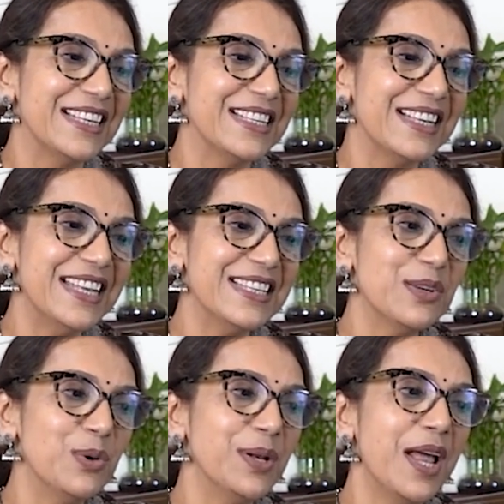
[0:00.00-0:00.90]
So let's
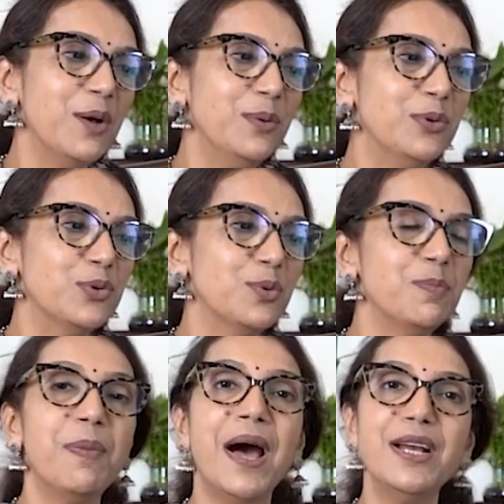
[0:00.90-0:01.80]
go now to
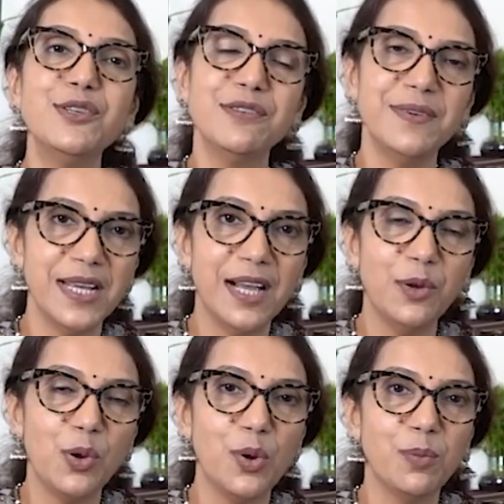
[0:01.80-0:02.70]
parts of a
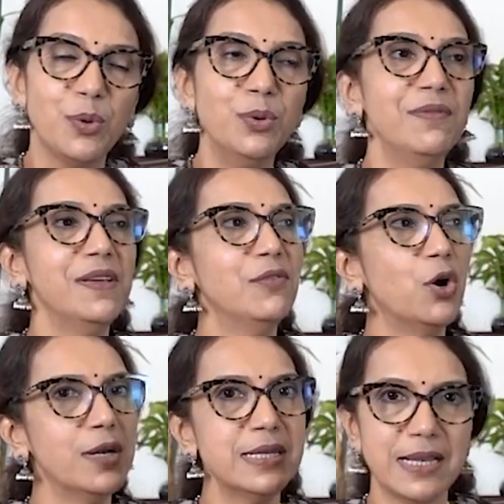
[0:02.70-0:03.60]
young long bone. We've
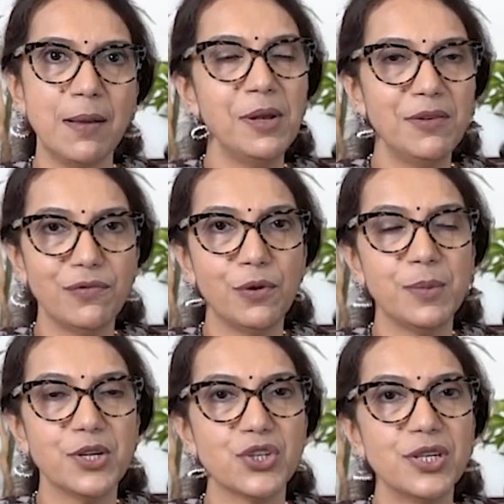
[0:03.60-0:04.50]
got some
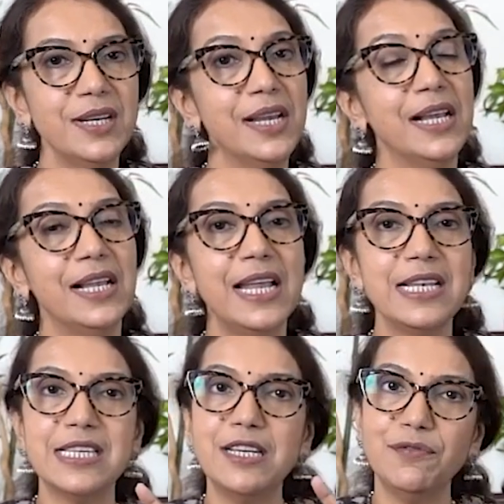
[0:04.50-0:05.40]
information.
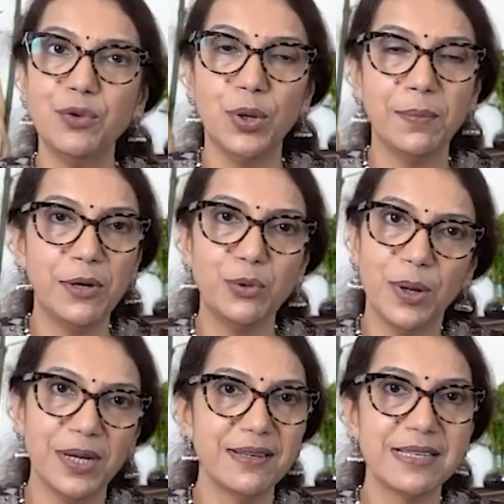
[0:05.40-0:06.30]
Let's see if you're able to
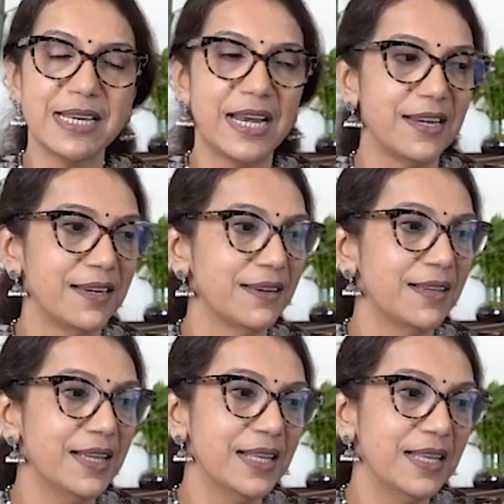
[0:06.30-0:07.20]
understand it.
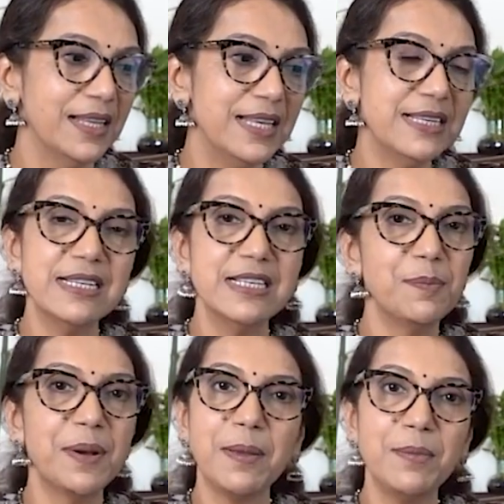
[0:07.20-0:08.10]
This is the
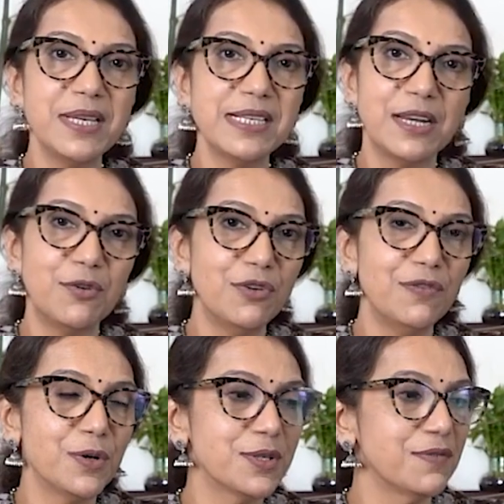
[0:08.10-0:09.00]
primary center
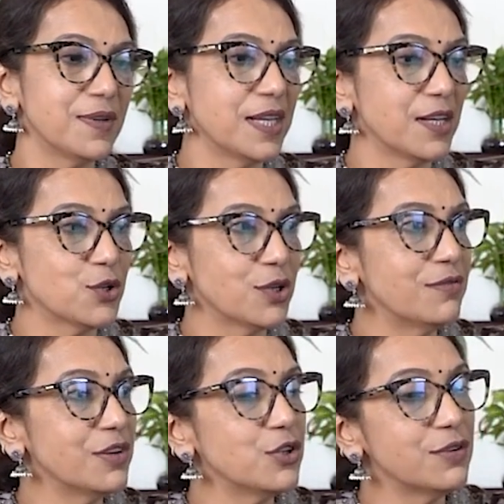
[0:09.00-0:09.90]
of
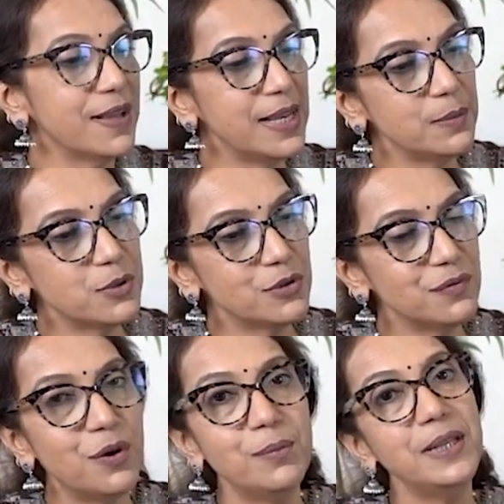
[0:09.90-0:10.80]
ossification which develops to
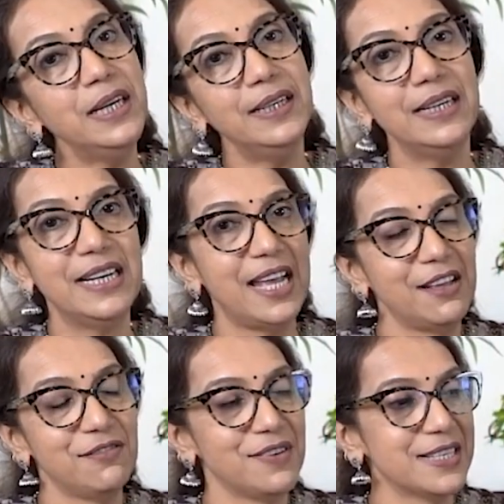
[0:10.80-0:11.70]
form the
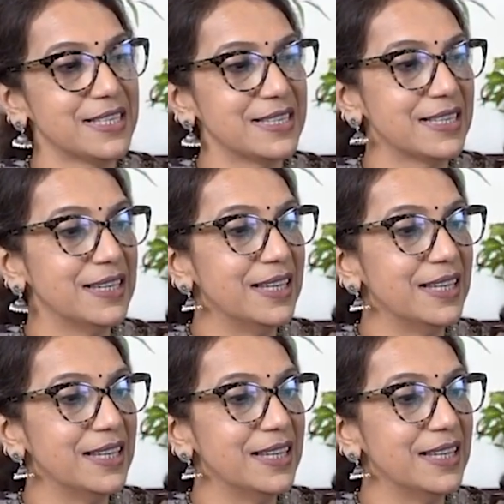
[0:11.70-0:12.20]
diaphysis.